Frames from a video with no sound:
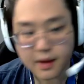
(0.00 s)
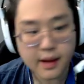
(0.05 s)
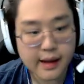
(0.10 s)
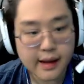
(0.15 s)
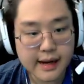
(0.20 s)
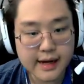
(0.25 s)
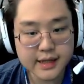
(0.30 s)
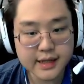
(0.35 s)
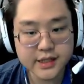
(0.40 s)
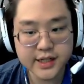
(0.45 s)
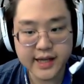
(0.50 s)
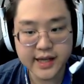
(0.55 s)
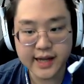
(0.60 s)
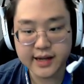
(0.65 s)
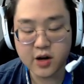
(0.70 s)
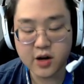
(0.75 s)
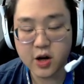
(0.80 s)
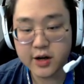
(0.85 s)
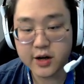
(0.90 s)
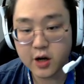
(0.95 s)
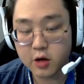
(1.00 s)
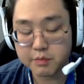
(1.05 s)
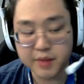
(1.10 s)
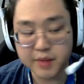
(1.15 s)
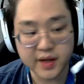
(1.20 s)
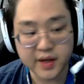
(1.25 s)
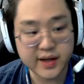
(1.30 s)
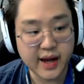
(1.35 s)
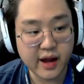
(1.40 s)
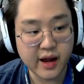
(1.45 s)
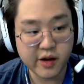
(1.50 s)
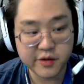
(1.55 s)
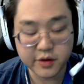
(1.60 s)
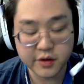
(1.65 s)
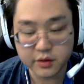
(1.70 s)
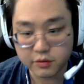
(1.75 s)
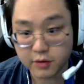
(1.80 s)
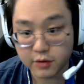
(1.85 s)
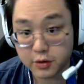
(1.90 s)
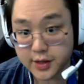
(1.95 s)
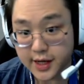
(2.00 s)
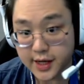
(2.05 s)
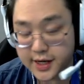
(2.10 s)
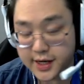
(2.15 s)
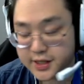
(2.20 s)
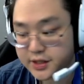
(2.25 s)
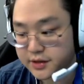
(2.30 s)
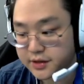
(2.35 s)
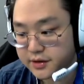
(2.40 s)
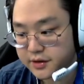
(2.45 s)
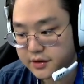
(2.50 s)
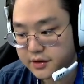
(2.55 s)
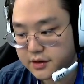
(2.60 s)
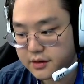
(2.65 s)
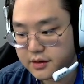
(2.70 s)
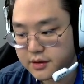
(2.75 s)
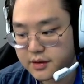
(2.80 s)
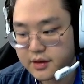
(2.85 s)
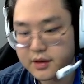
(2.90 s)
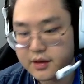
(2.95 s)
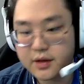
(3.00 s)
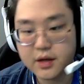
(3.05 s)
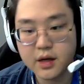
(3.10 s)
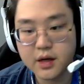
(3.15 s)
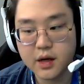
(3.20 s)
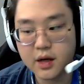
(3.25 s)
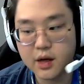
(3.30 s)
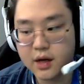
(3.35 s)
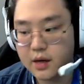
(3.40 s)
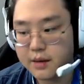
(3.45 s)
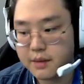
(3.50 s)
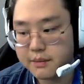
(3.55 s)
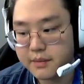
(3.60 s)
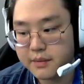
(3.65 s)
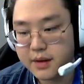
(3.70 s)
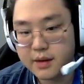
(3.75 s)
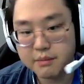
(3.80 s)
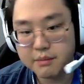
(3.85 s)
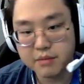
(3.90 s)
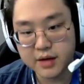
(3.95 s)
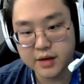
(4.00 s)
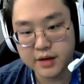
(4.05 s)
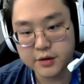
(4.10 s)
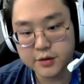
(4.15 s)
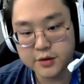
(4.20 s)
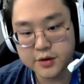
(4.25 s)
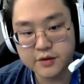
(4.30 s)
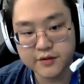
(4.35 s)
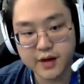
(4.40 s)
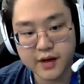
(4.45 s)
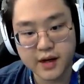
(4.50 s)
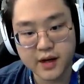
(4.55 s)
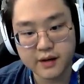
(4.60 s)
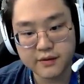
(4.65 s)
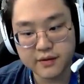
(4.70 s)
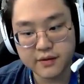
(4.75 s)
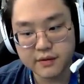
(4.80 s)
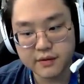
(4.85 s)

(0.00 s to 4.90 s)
I actually get caught out by Talon on the rotation here. But I do survive.